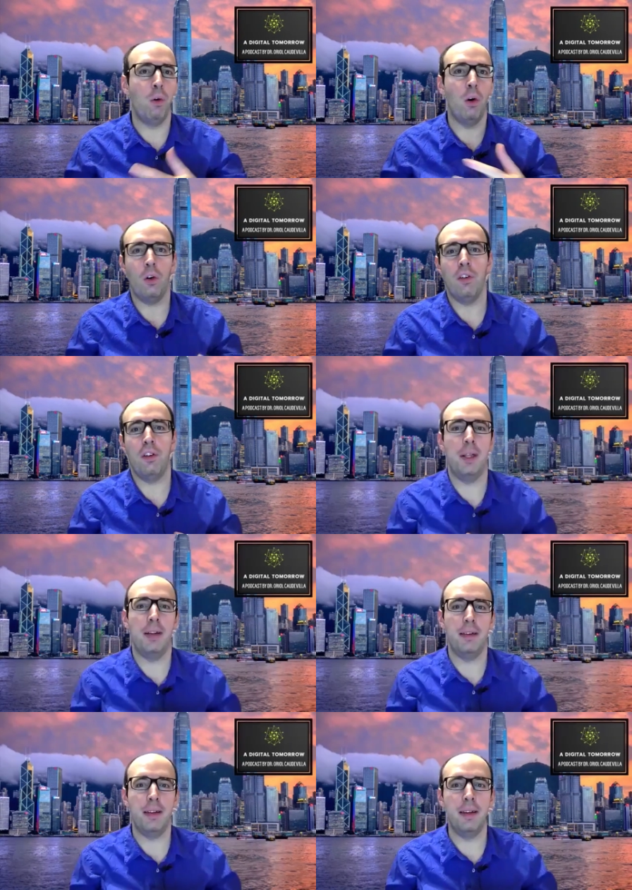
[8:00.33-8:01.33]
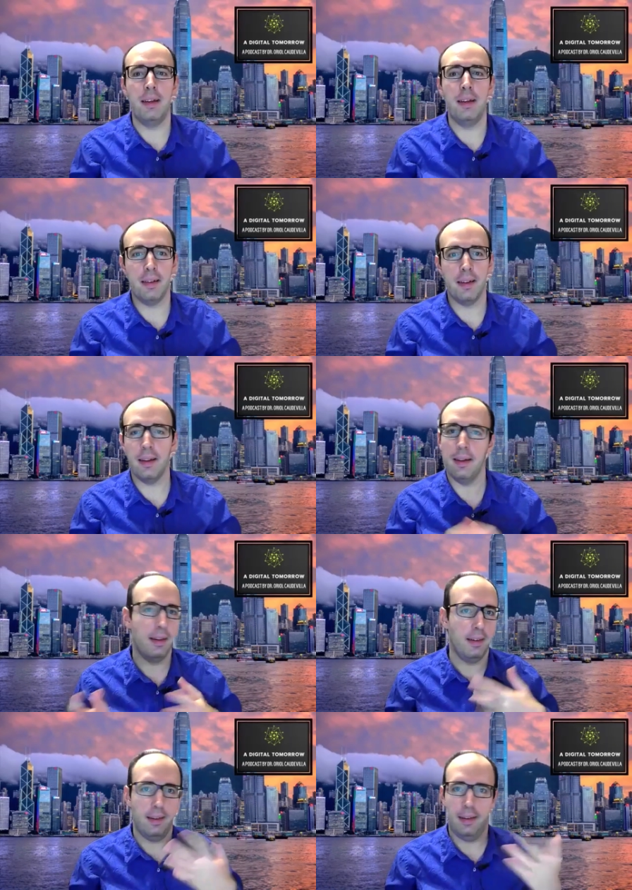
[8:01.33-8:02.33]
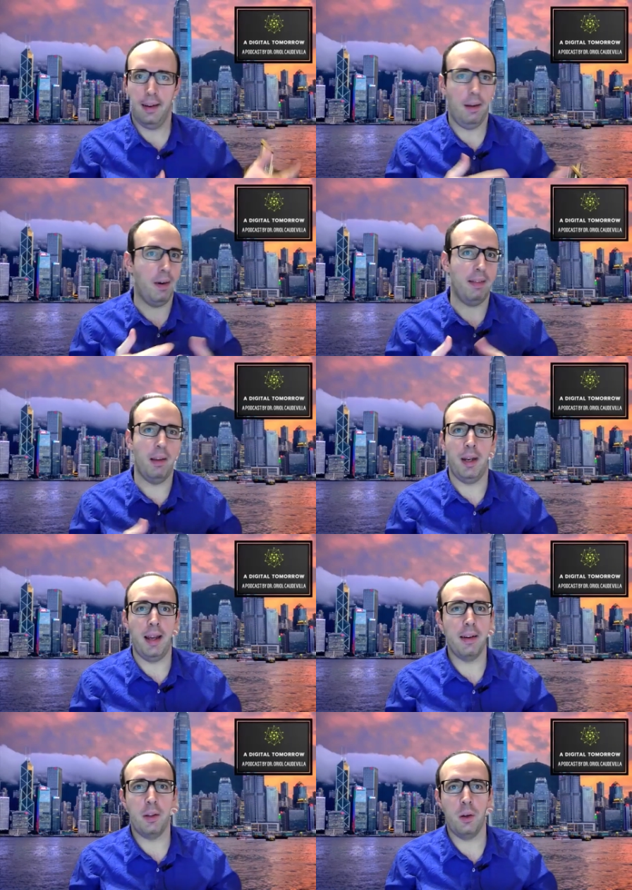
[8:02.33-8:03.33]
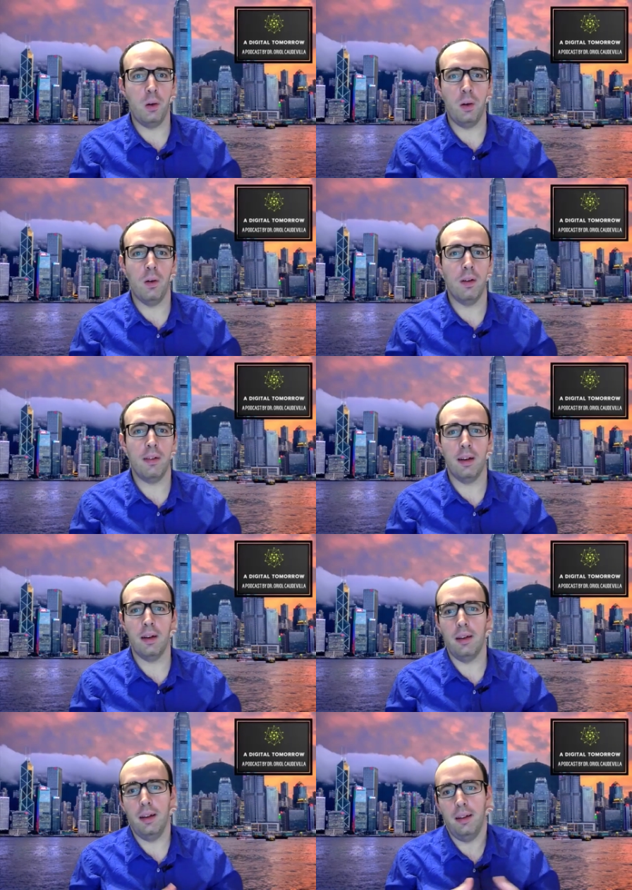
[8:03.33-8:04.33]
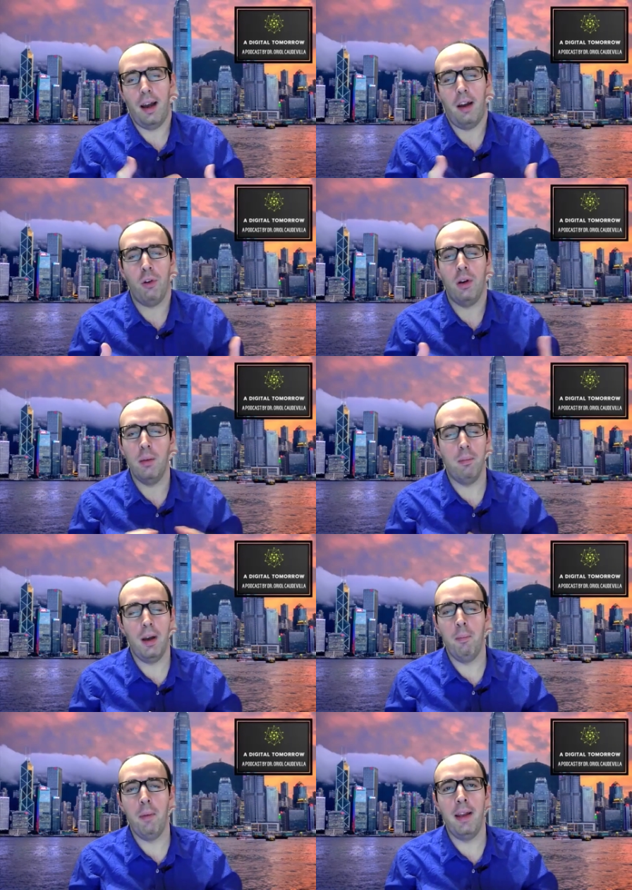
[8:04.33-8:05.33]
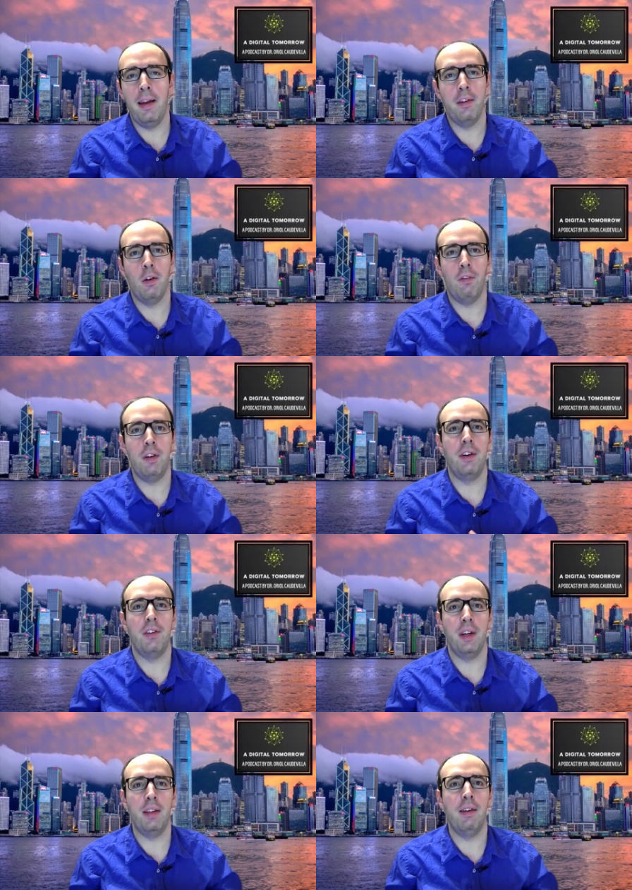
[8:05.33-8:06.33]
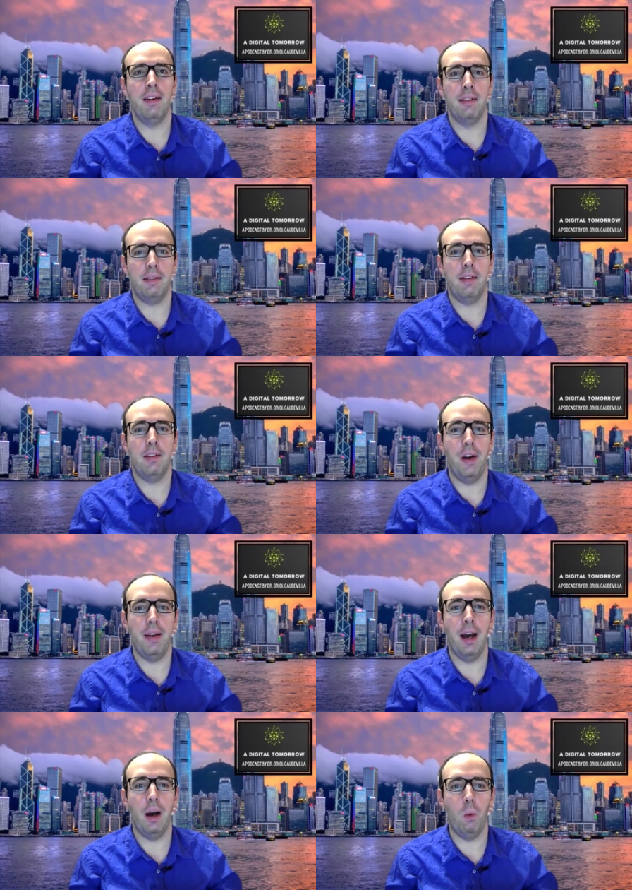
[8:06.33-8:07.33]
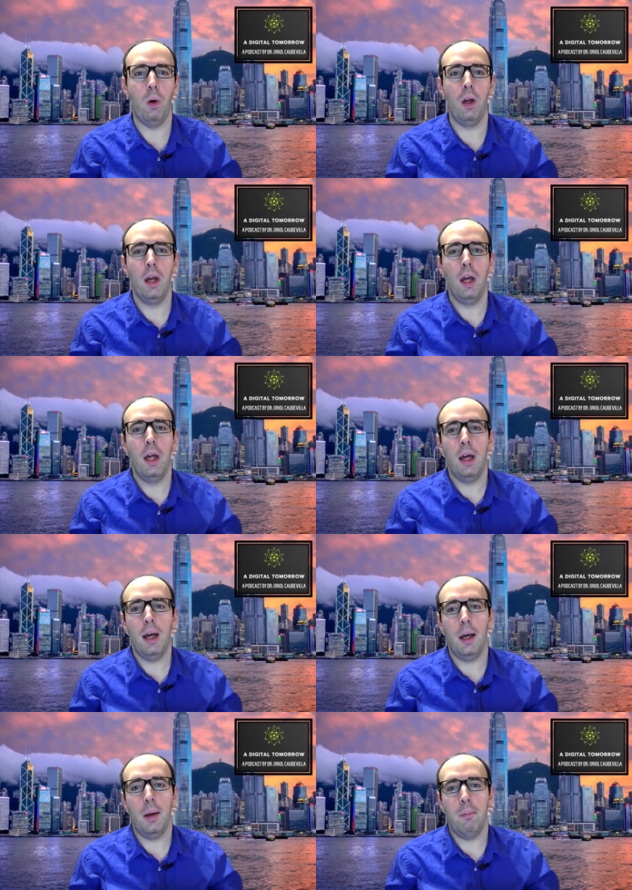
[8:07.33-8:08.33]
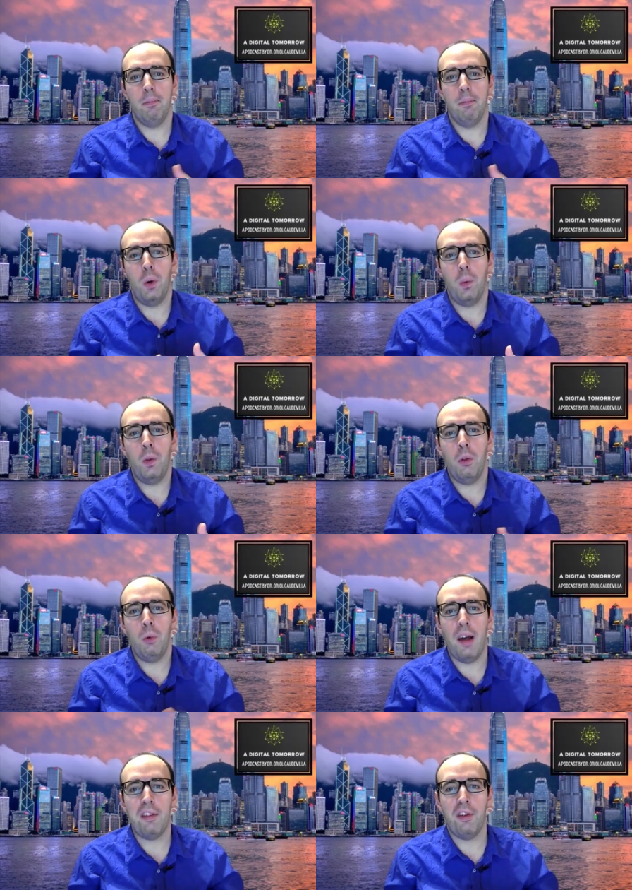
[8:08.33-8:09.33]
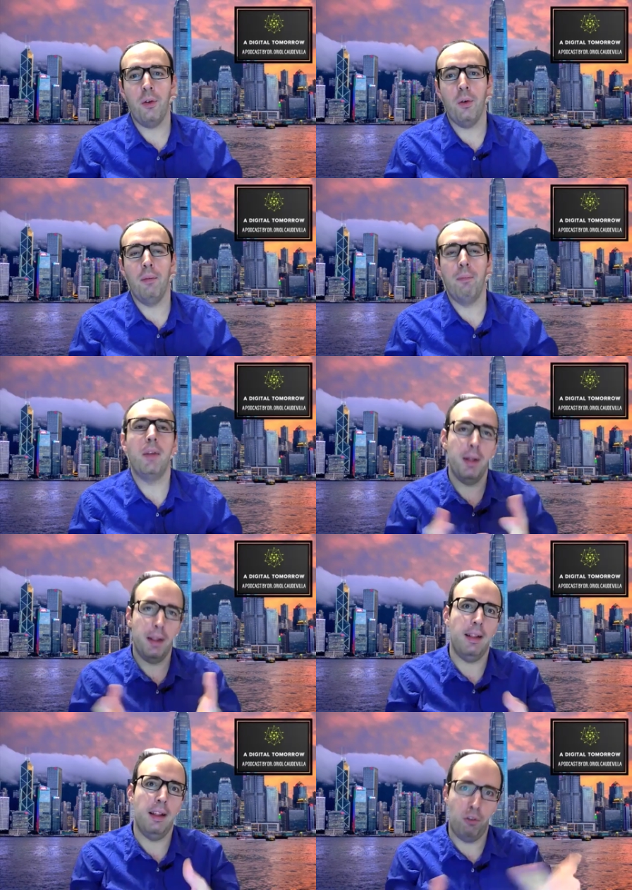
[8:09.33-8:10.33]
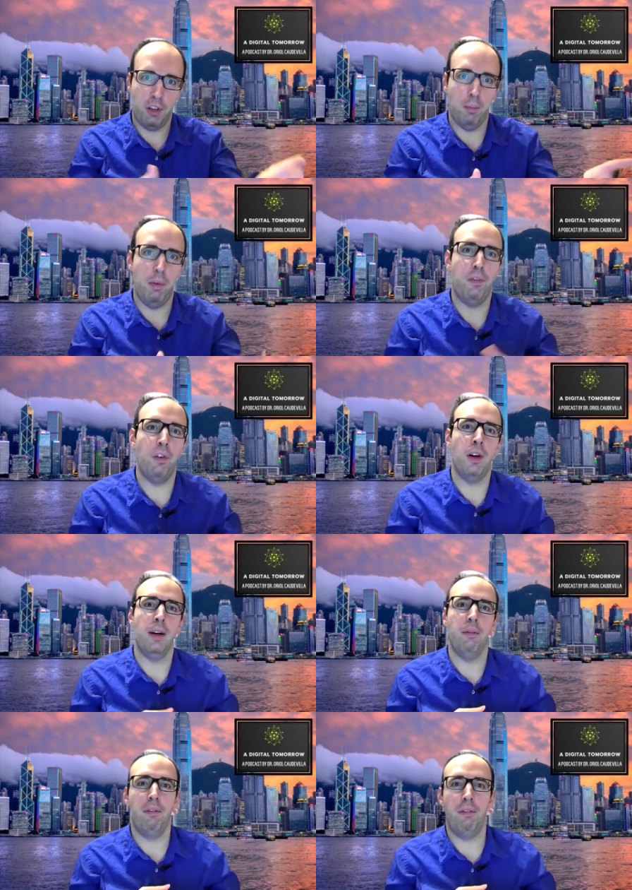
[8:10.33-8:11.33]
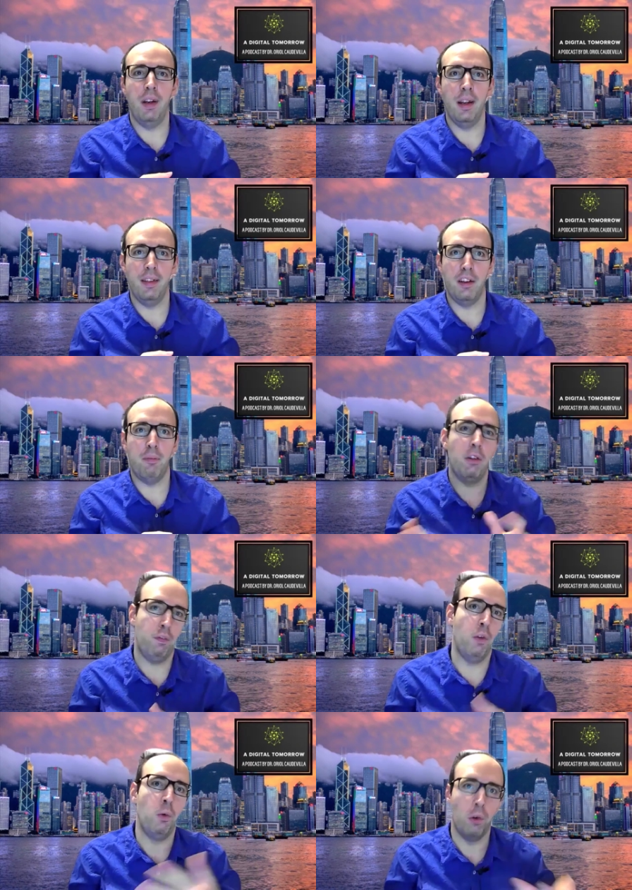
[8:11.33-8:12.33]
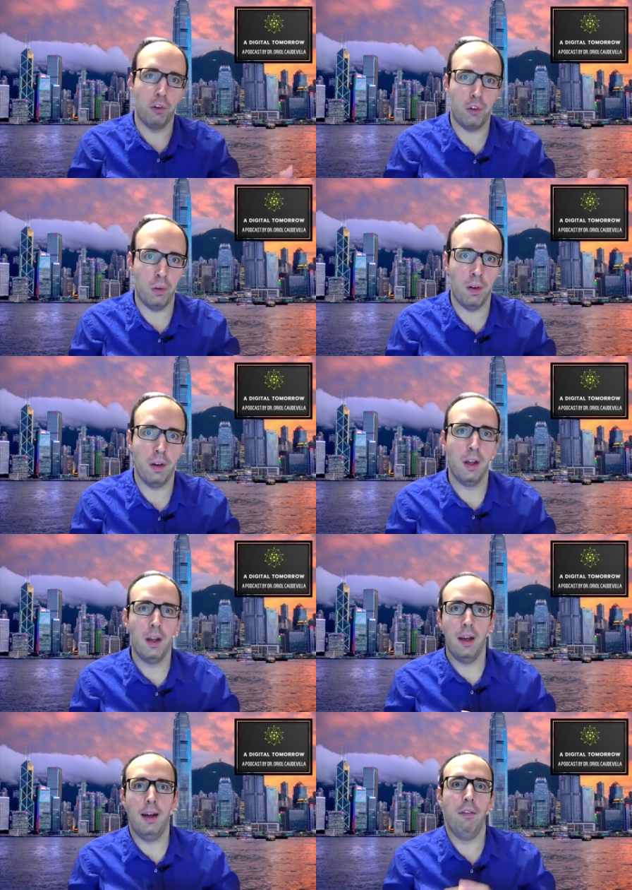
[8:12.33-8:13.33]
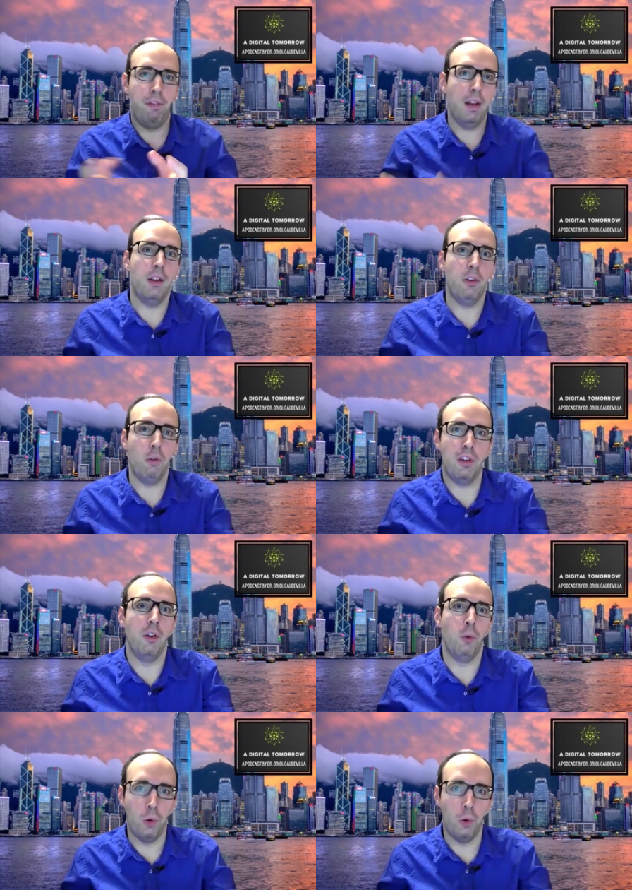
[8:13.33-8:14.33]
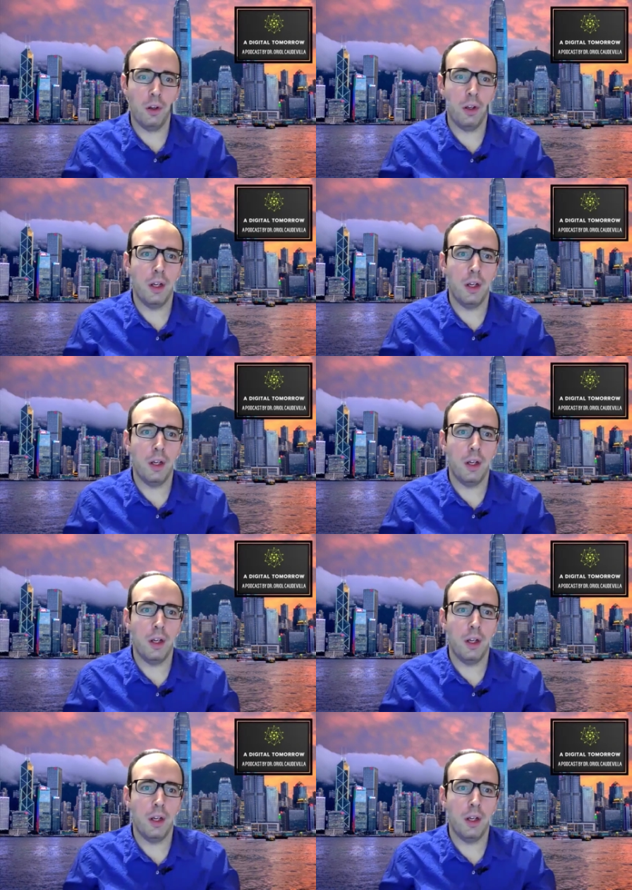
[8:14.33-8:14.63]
work on CBDCs, writing many articles, and it's actually my main area of research and interest right now. Um, so I wanted to ask you, uh, given that, as you said before, um, Finland is part of the eurozone and Finland uses the euro,